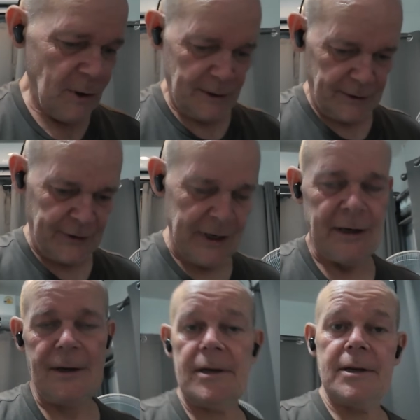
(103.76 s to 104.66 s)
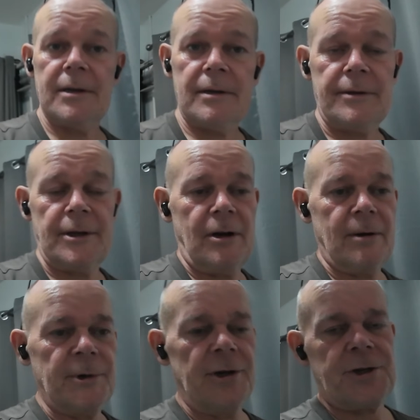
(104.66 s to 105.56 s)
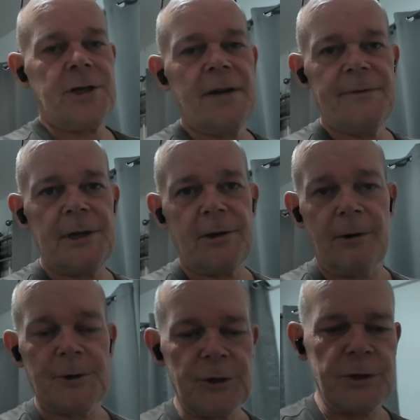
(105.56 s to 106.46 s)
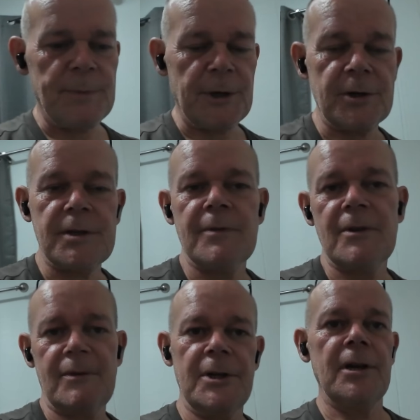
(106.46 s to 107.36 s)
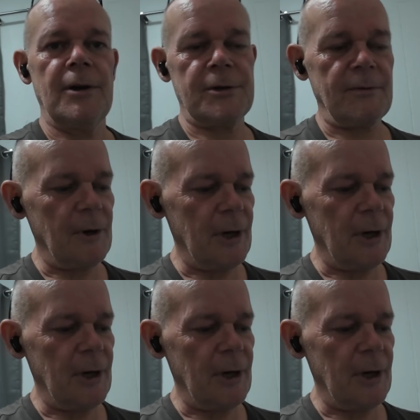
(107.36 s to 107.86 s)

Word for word: might think that I'm not safety conscious because of the videos I've